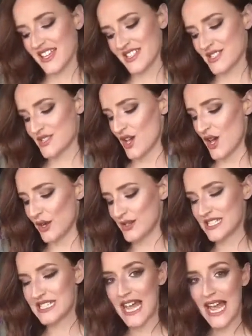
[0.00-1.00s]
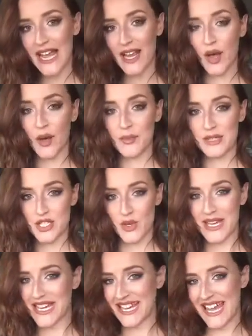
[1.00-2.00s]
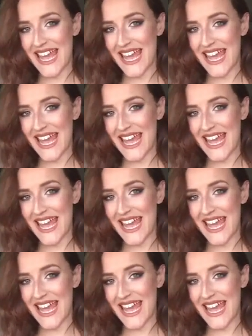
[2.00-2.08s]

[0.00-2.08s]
So today I'm going to be doing